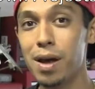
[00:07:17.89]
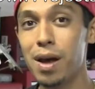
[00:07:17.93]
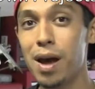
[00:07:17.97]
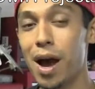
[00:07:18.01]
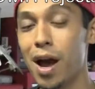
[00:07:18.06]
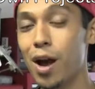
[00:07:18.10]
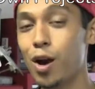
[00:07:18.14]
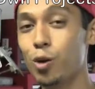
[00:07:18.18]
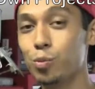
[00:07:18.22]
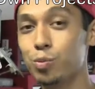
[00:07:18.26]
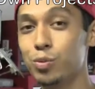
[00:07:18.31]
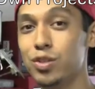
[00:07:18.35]
I
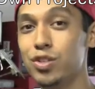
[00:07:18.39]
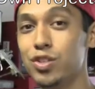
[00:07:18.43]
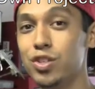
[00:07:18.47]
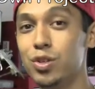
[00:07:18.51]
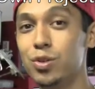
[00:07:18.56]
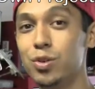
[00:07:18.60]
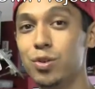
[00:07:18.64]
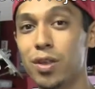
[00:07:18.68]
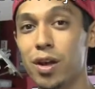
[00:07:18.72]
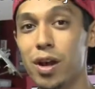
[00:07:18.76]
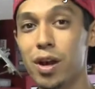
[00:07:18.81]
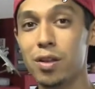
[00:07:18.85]
hope to see
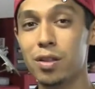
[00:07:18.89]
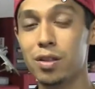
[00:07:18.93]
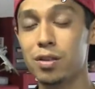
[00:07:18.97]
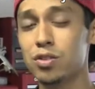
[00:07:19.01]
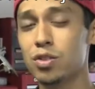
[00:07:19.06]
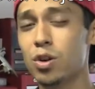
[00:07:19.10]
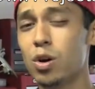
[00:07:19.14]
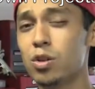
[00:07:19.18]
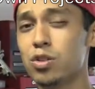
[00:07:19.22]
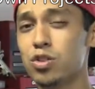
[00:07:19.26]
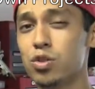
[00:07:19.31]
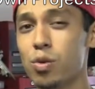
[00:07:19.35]
you there. There's
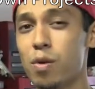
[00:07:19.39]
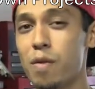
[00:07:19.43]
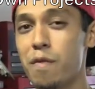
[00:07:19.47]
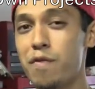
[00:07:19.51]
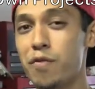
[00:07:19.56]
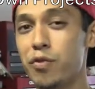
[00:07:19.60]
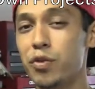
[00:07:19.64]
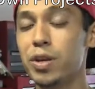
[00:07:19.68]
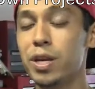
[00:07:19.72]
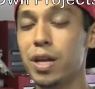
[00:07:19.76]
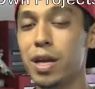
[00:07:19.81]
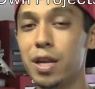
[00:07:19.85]
also a
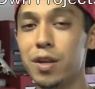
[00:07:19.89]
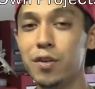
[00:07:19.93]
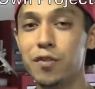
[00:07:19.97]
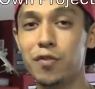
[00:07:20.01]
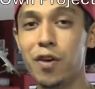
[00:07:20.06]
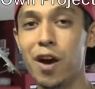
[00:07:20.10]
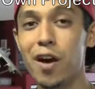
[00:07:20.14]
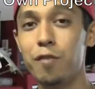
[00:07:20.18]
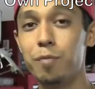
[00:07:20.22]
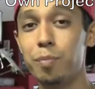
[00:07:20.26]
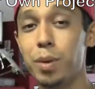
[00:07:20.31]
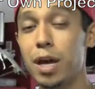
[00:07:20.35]
free
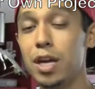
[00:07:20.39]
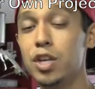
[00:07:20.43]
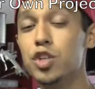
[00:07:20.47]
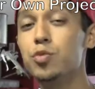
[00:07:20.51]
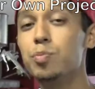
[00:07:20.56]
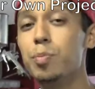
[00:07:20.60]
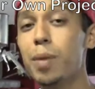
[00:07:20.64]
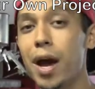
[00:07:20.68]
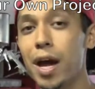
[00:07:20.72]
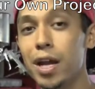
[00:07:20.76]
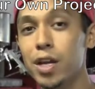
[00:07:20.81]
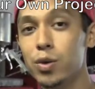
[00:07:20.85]
85-page
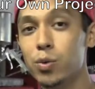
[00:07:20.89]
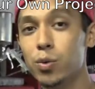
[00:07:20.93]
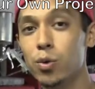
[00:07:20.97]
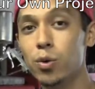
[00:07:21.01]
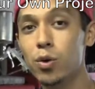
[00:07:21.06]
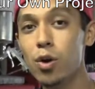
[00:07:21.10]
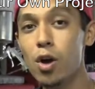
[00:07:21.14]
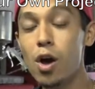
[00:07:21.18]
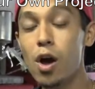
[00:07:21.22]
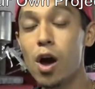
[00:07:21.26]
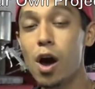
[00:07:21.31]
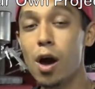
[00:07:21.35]
manual